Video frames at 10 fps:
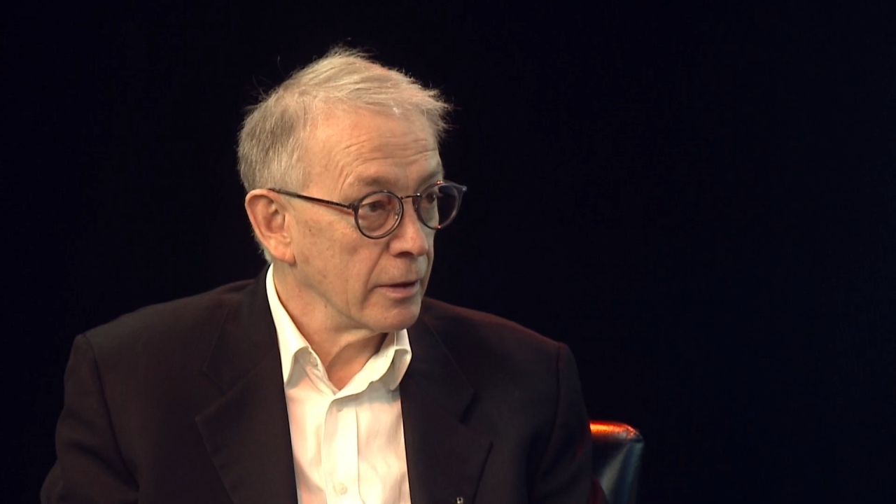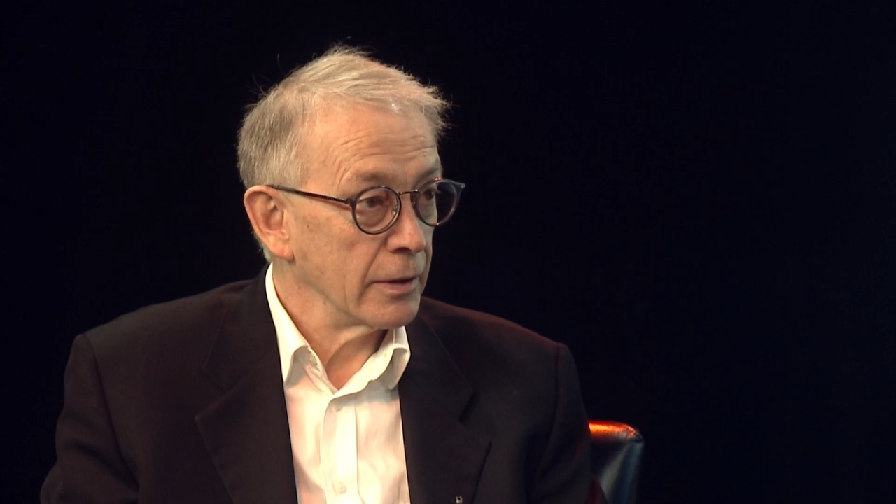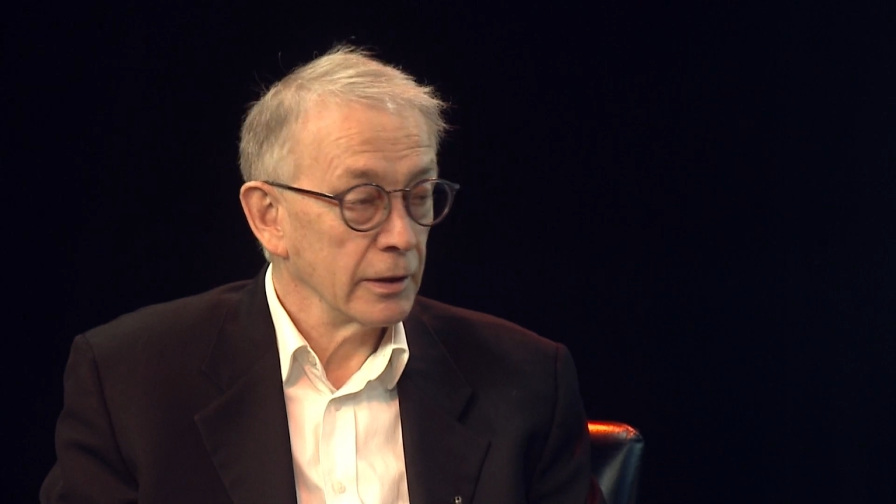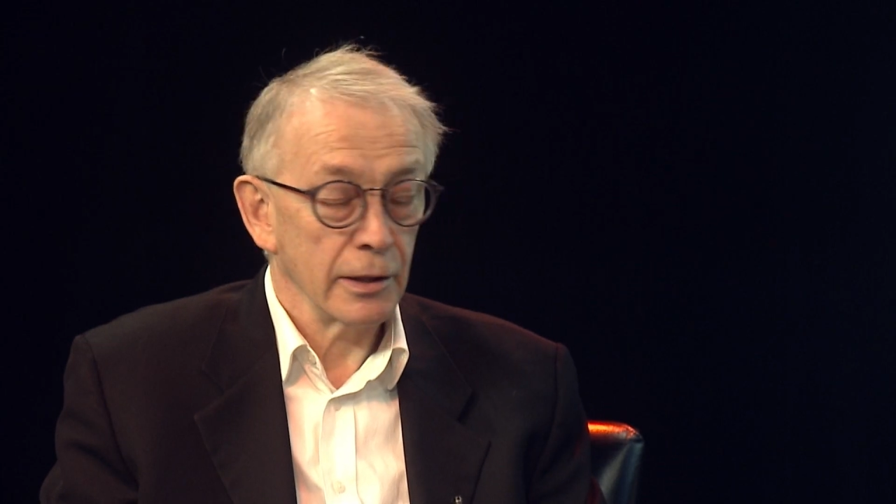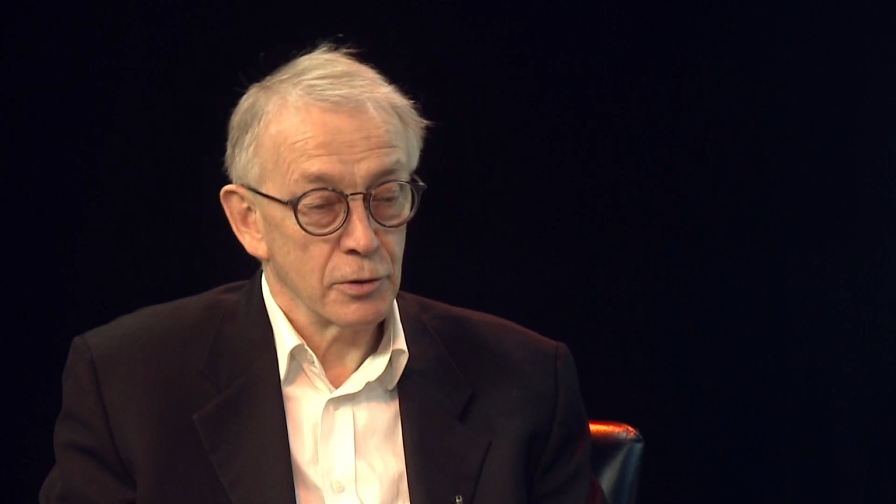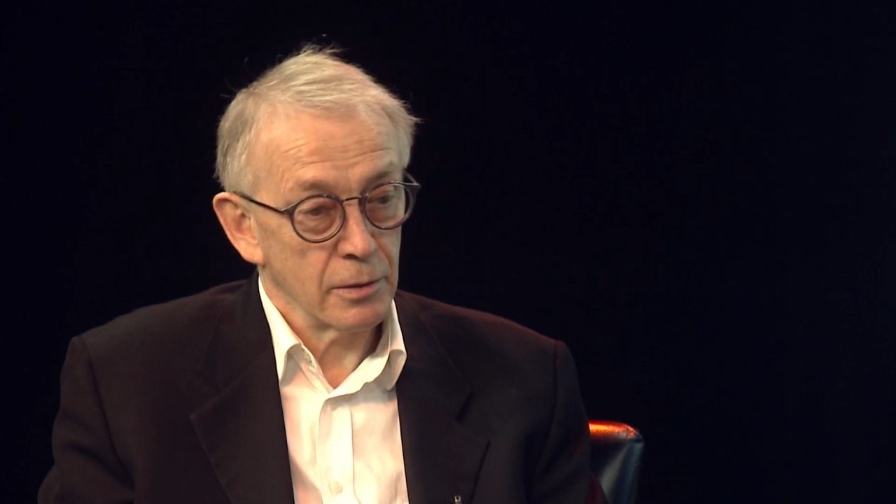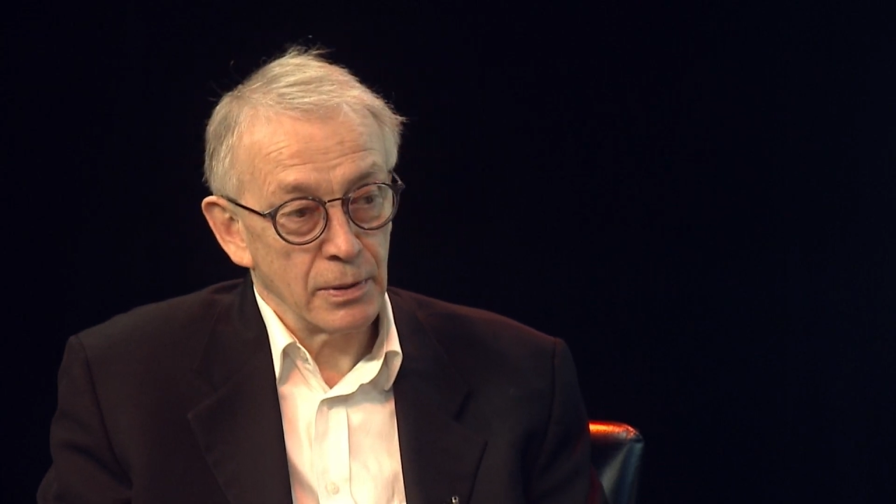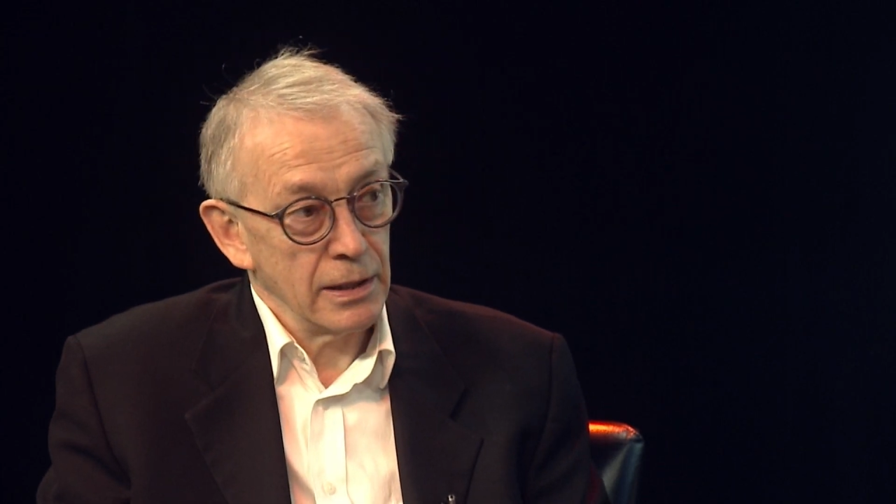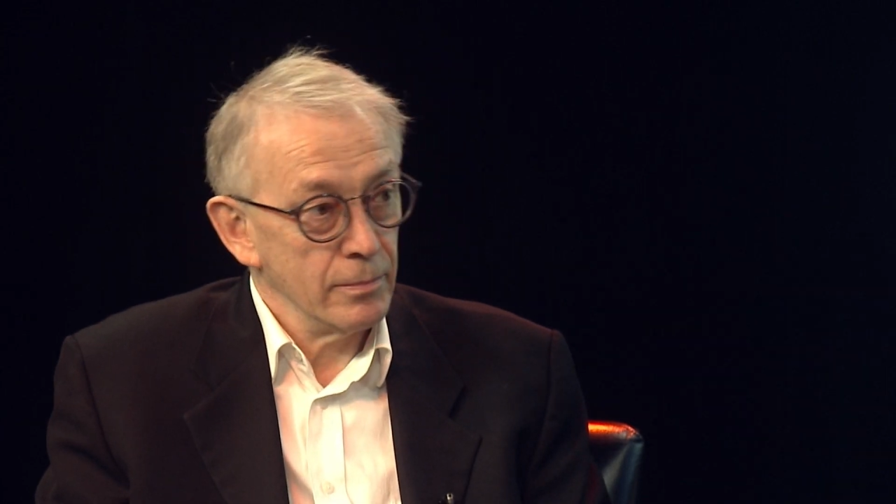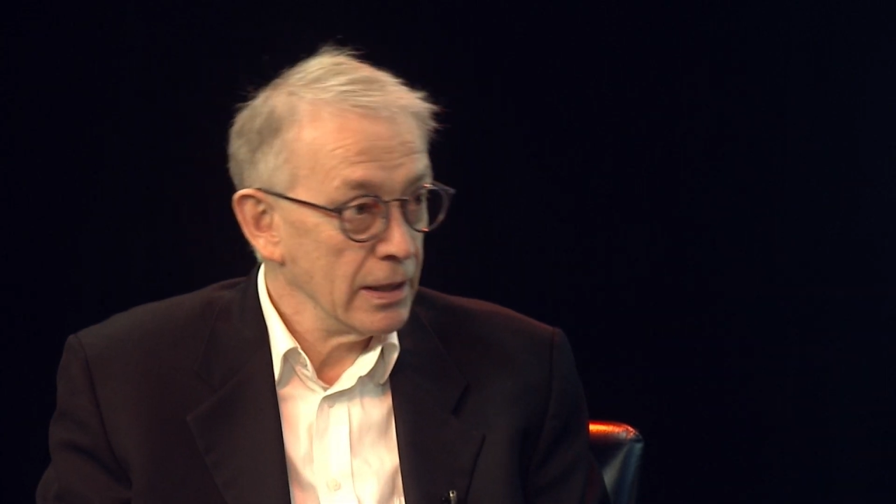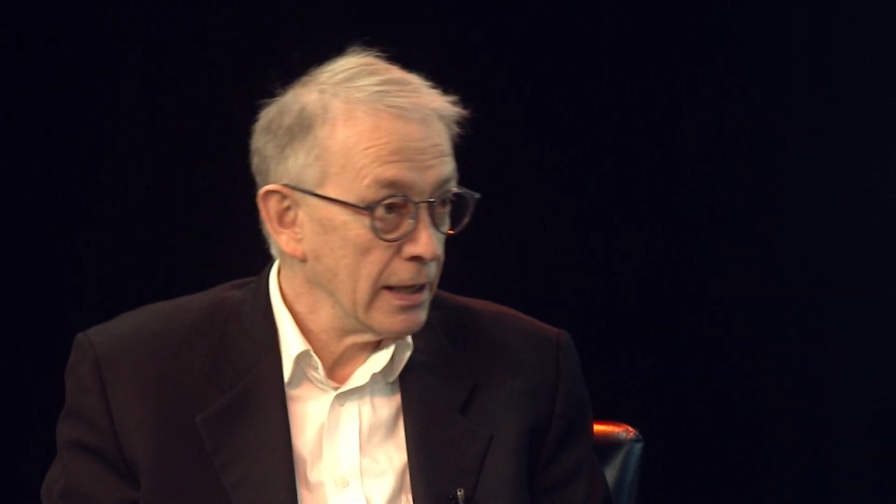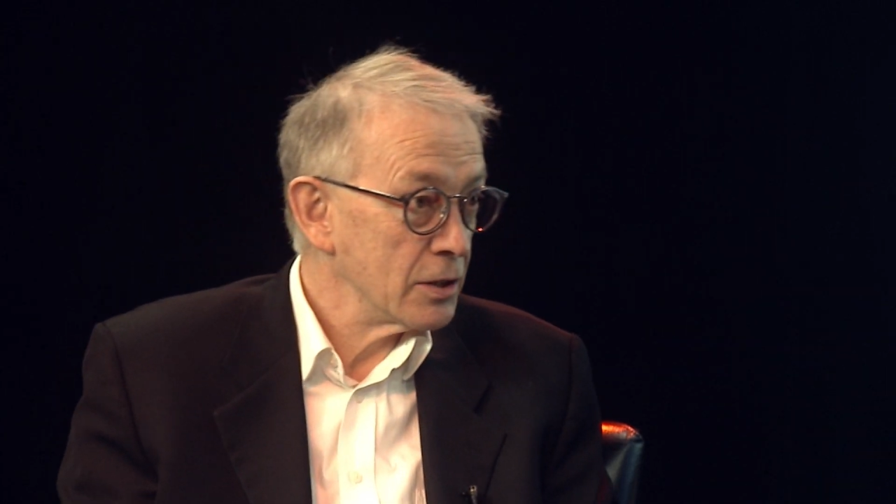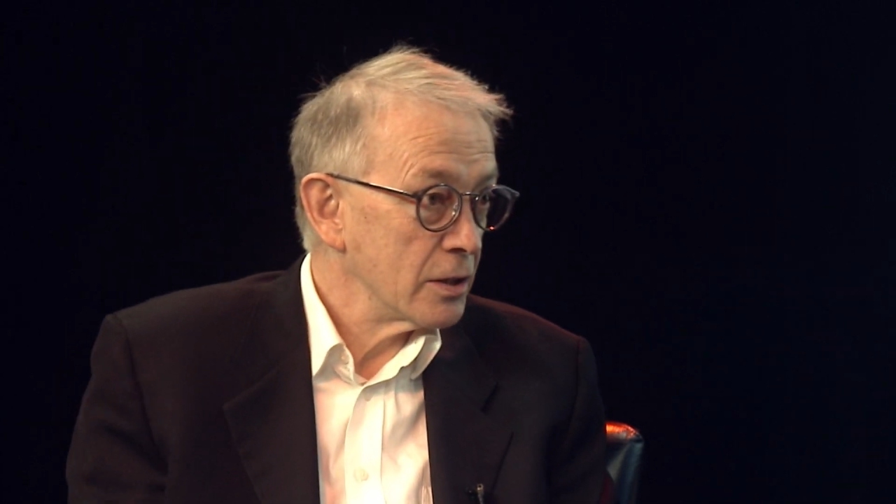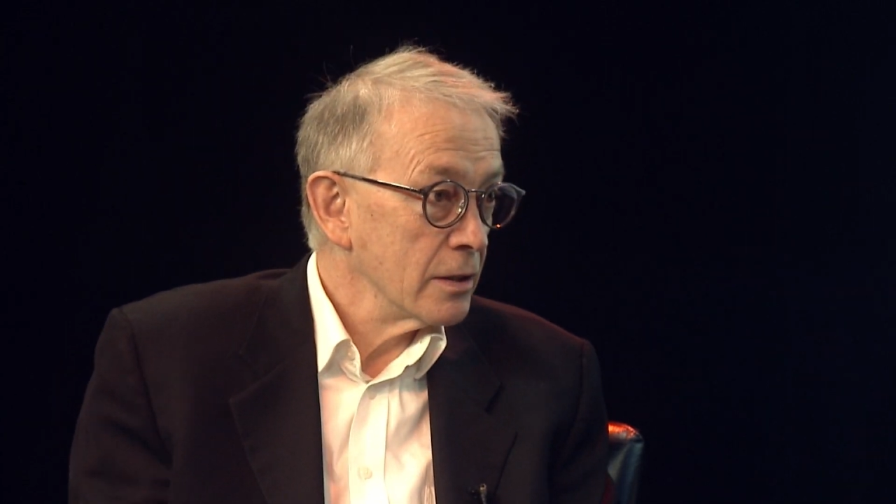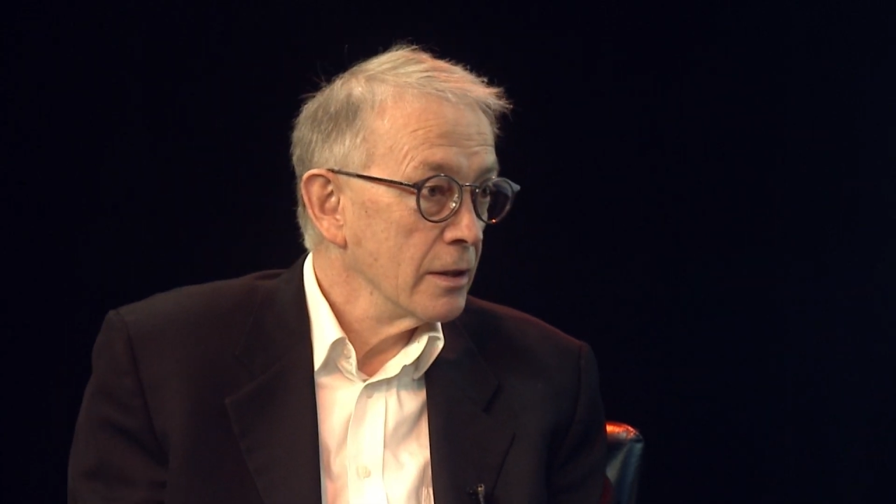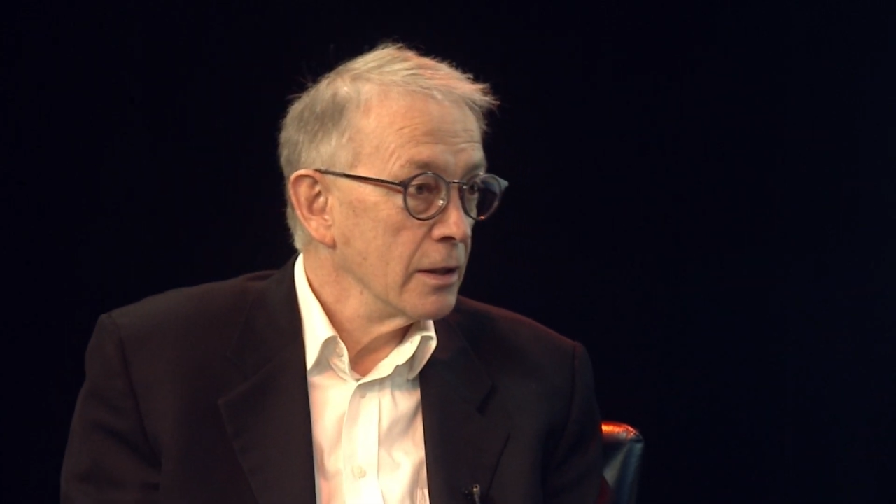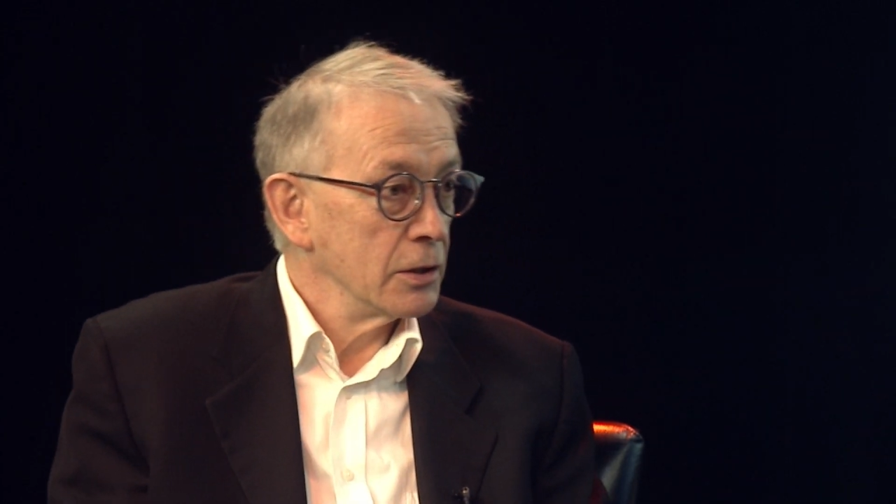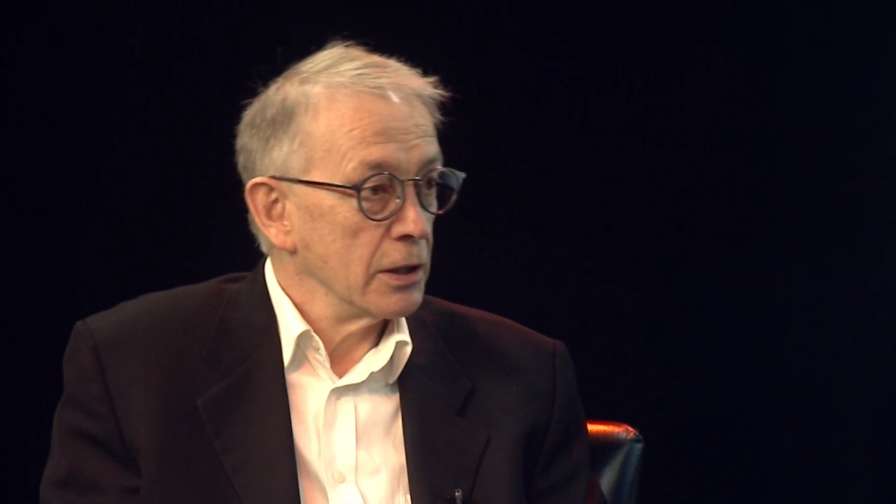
I think there was a PBS